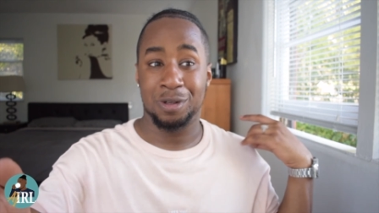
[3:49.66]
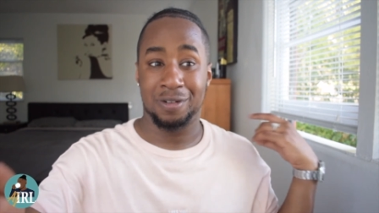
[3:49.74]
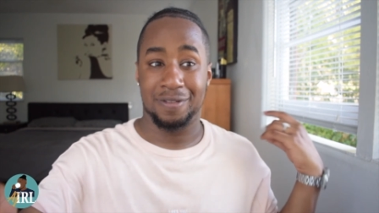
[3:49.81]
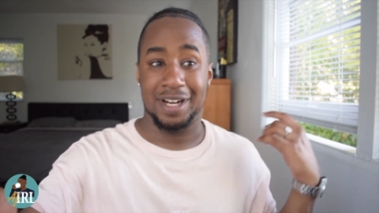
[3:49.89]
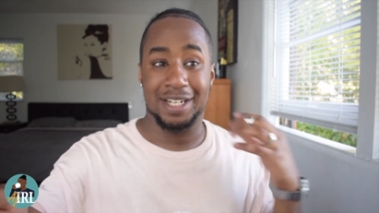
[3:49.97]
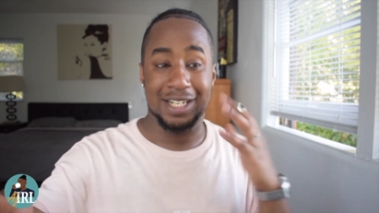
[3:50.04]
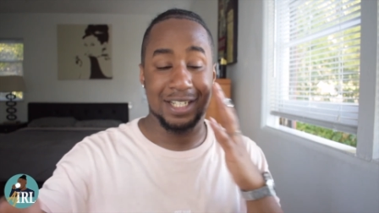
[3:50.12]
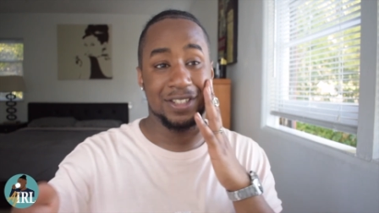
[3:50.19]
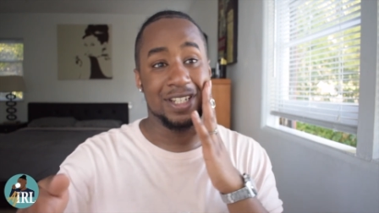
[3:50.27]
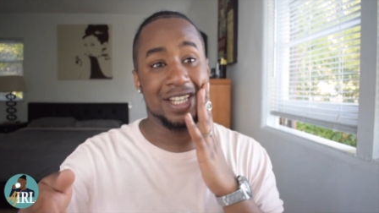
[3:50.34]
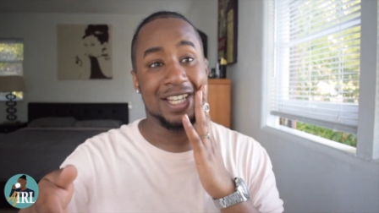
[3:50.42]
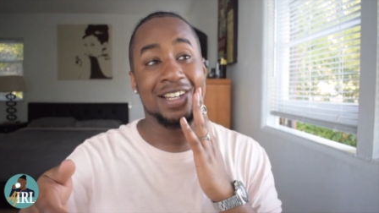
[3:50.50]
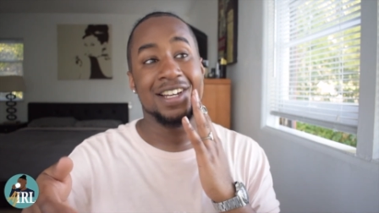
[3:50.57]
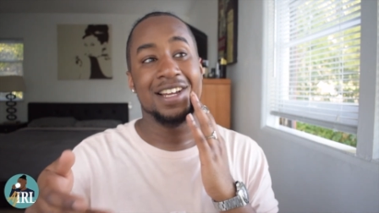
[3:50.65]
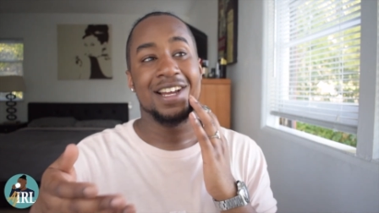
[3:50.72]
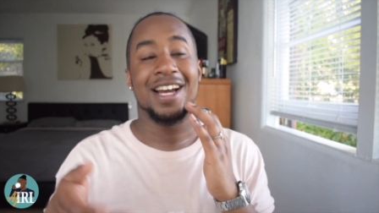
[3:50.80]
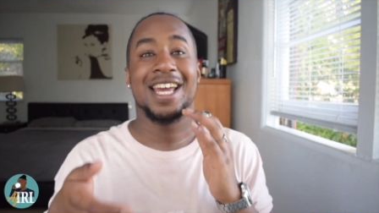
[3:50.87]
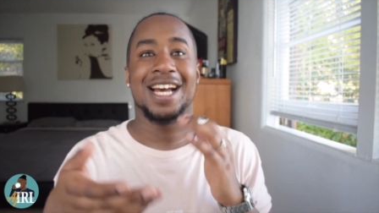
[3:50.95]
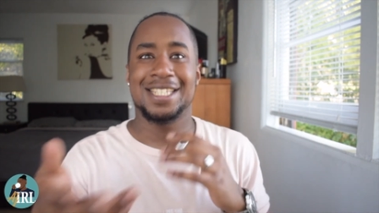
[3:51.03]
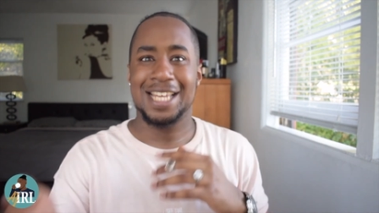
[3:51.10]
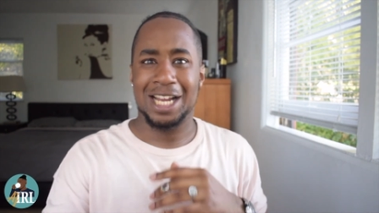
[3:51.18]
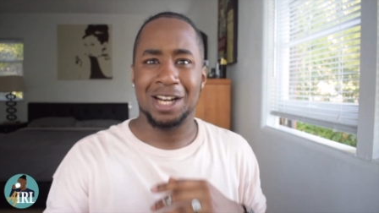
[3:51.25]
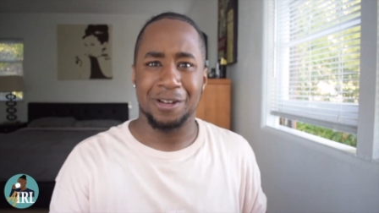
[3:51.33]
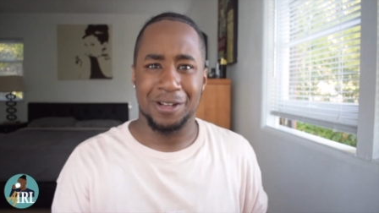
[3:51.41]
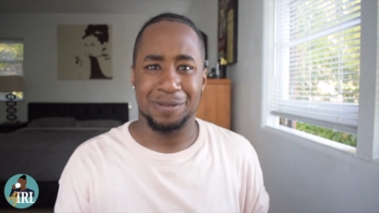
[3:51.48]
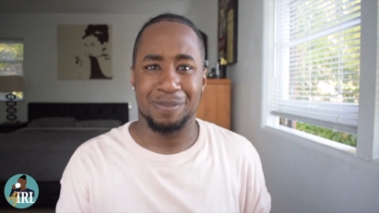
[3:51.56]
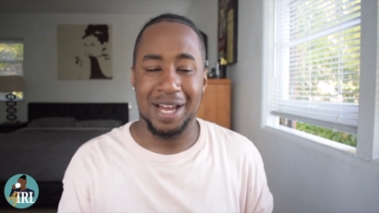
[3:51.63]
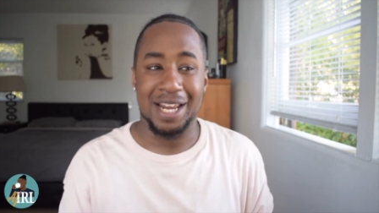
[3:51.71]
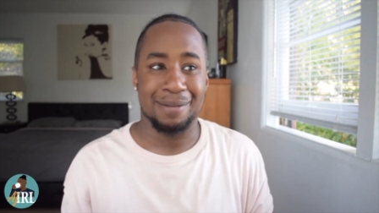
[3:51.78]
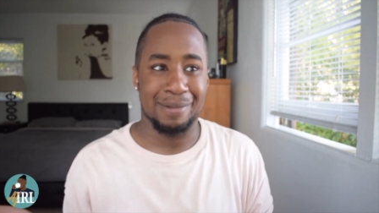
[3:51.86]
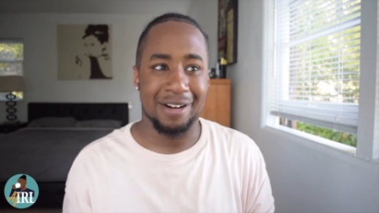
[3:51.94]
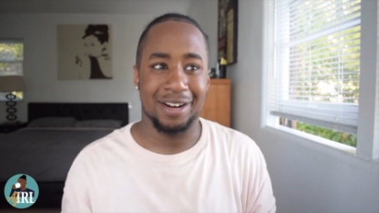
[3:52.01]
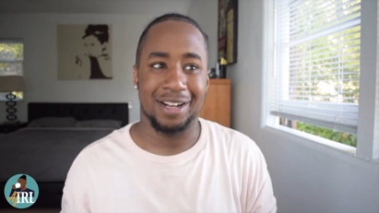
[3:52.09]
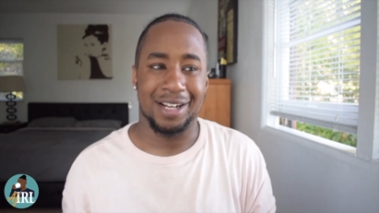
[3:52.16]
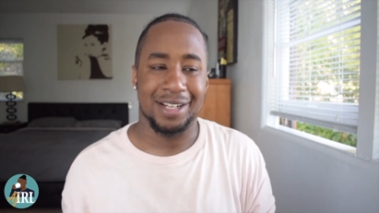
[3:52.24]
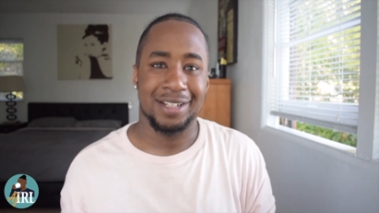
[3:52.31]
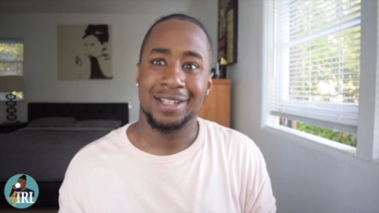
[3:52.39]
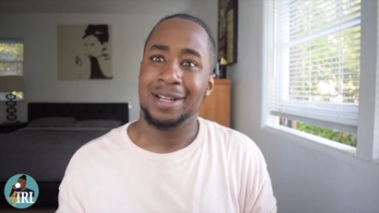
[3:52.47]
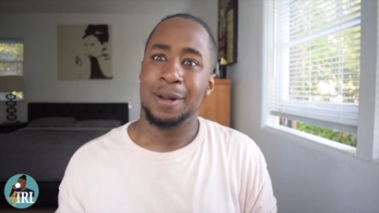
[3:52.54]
Boulevard, literally. Okay, I say close, but in America,